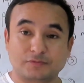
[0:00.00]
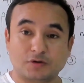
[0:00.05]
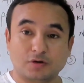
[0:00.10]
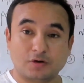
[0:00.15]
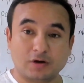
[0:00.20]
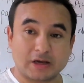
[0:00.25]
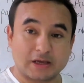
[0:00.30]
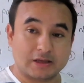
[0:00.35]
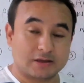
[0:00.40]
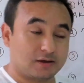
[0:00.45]

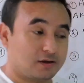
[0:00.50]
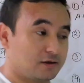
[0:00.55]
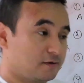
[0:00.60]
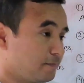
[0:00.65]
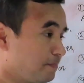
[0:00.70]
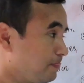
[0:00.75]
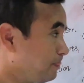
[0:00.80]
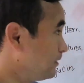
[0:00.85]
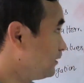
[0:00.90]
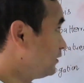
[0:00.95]
Okay.
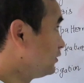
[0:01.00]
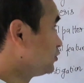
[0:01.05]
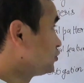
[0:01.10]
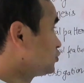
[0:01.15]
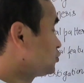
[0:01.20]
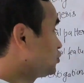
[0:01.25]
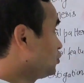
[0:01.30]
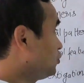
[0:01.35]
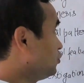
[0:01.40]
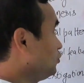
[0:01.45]

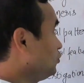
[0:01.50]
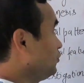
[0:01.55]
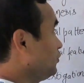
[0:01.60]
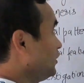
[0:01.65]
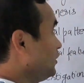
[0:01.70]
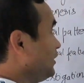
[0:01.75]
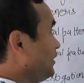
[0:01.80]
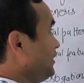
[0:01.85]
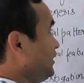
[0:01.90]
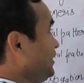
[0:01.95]
So
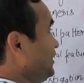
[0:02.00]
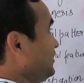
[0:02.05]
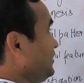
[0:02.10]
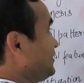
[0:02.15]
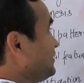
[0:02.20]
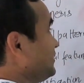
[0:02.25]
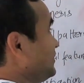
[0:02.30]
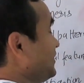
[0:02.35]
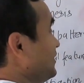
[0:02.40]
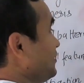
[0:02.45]

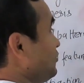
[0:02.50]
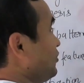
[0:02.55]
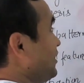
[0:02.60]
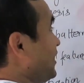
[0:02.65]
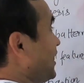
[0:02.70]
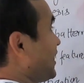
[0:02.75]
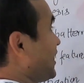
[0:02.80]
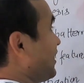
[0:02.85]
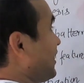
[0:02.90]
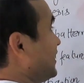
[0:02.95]
in urine
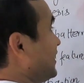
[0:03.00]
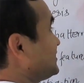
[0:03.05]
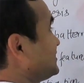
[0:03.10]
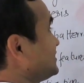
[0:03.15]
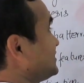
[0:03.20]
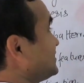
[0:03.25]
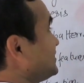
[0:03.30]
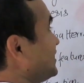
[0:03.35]
analysis,